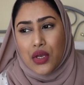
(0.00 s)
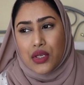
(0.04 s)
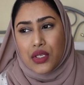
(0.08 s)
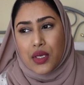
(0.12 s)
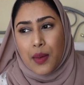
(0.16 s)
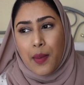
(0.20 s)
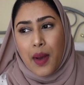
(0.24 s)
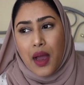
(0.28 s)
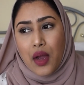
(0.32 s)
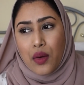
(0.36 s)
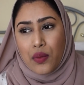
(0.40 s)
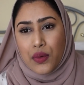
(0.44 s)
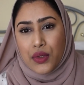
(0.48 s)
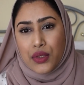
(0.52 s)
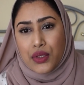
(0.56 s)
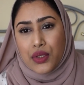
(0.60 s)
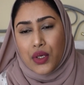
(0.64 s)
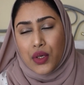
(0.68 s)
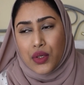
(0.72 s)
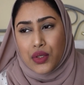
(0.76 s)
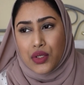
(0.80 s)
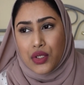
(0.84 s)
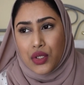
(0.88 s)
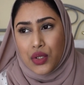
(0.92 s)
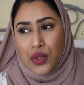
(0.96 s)
so I might
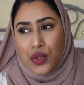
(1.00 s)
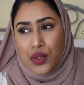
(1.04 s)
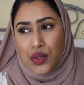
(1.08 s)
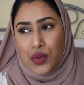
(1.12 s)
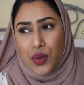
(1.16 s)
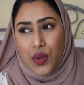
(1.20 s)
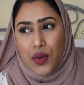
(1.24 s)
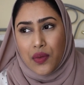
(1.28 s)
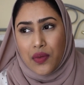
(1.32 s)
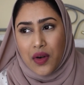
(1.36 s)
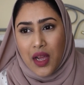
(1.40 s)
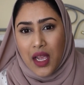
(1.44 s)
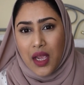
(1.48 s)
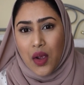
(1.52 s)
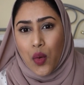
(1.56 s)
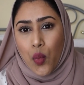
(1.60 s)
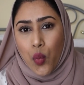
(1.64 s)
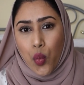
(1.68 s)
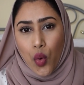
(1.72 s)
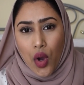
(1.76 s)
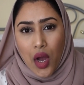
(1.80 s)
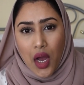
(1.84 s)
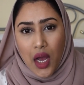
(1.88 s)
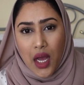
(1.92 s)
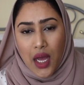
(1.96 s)
also do sort of like
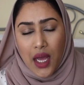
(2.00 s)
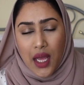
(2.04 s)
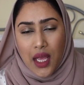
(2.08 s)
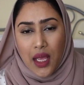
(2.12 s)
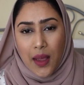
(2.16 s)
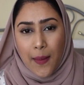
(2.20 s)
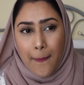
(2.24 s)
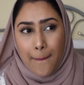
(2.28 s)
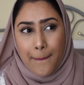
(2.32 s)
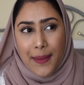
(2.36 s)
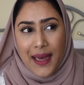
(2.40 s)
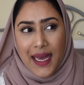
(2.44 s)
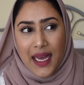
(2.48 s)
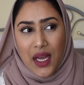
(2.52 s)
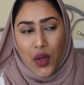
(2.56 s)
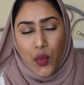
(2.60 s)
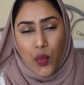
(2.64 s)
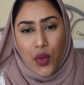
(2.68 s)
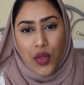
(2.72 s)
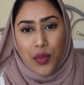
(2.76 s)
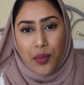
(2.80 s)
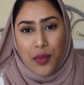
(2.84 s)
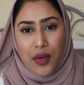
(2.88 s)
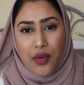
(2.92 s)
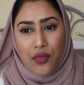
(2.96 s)
what I
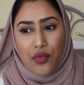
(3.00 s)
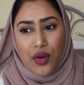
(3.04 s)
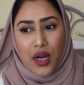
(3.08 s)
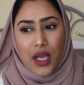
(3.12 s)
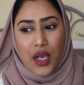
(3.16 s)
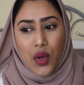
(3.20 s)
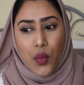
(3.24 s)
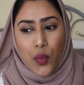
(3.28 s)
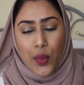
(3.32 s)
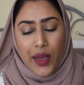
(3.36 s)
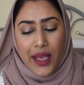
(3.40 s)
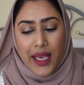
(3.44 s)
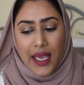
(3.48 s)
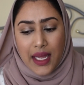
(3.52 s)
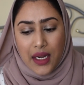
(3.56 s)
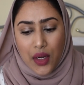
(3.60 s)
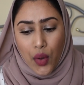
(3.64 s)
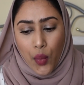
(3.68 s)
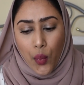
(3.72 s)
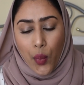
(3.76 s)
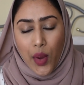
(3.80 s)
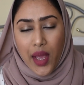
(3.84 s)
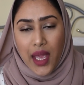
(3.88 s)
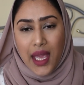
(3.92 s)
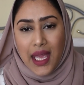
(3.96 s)
pack with me for like a
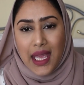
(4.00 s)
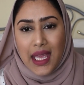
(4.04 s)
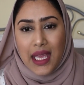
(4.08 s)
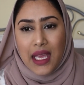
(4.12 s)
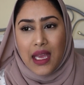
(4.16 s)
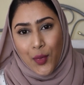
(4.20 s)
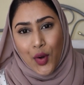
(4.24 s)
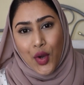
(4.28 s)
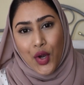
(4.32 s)
weekend away.